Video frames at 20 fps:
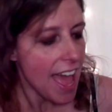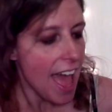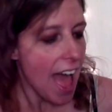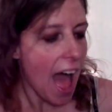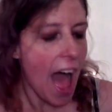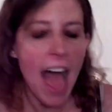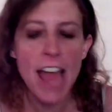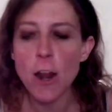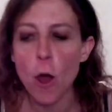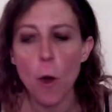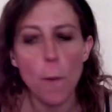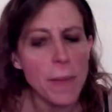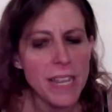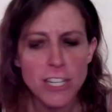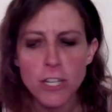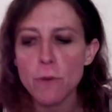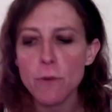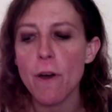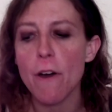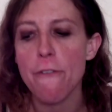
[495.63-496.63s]
I don't mean
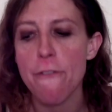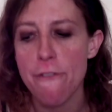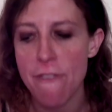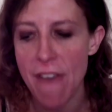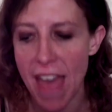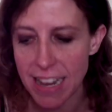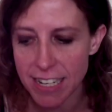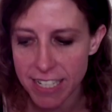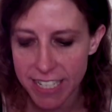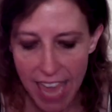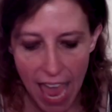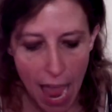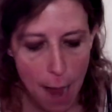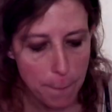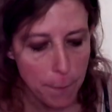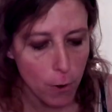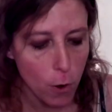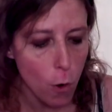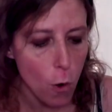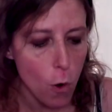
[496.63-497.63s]
to offend
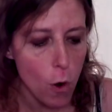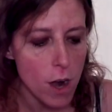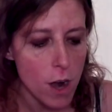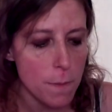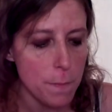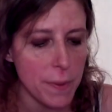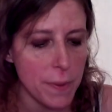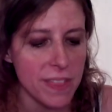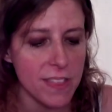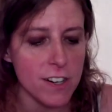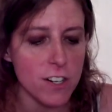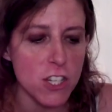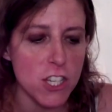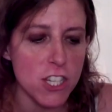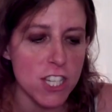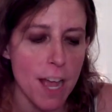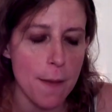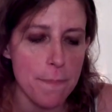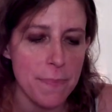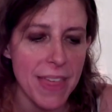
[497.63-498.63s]
Capricorn, but there's
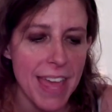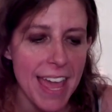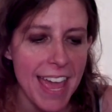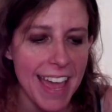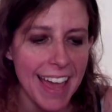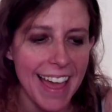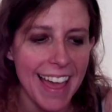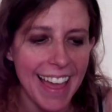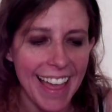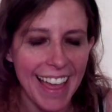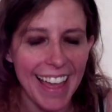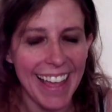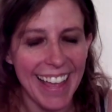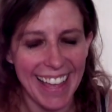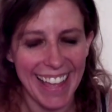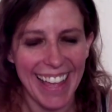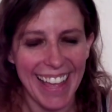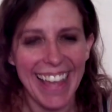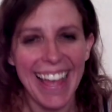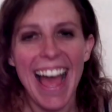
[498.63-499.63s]
something,
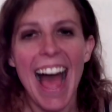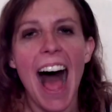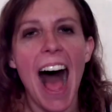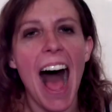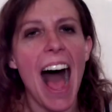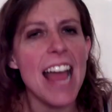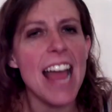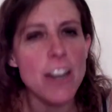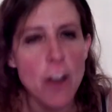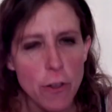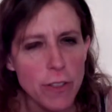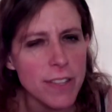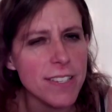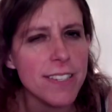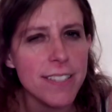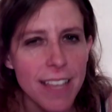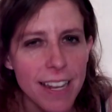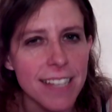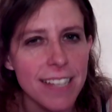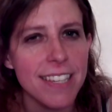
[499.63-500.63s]
I know this
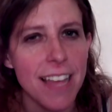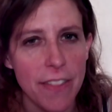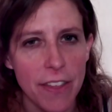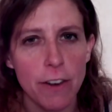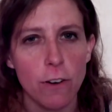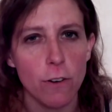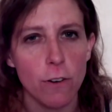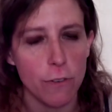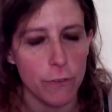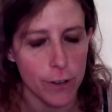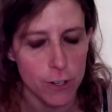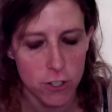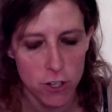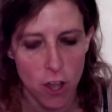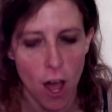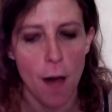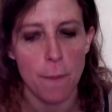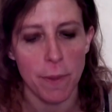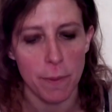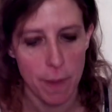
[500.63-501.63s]
is going to sound like a reverse
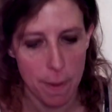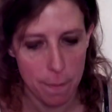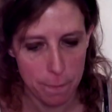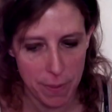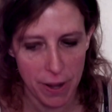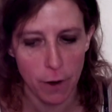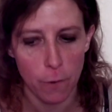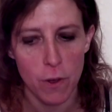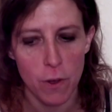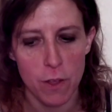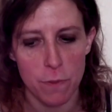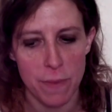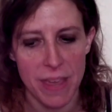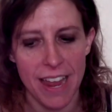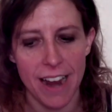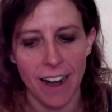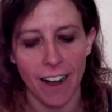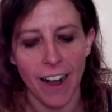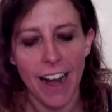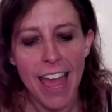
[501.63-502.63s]
compliment. Bear with me
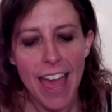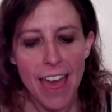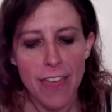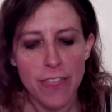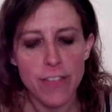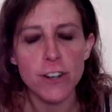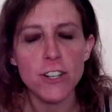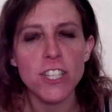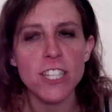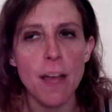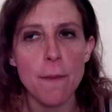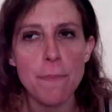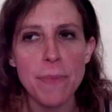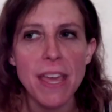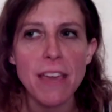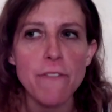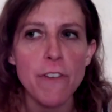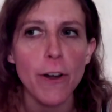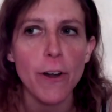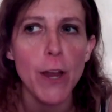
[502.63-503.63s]
here. There's
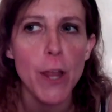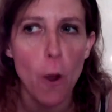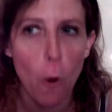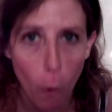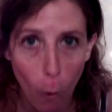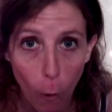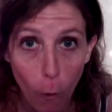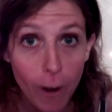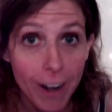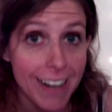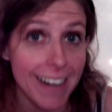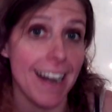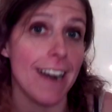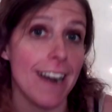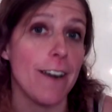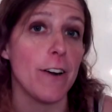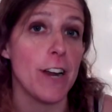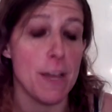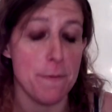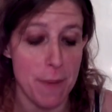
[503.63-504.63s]
something very
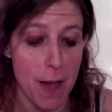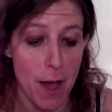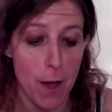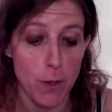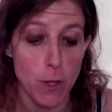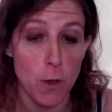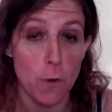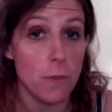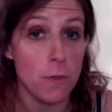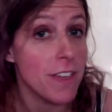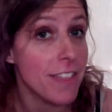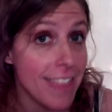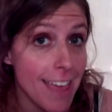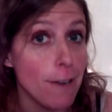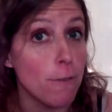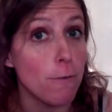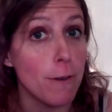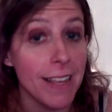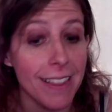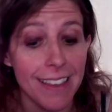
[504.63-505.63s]
ordinary about you that
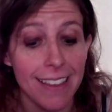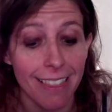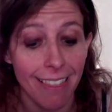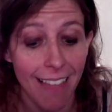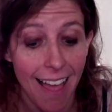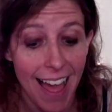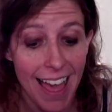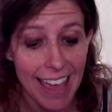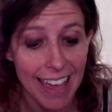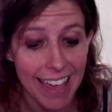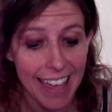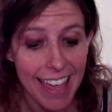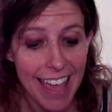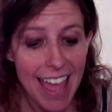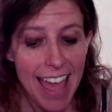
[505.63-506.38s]
they really like.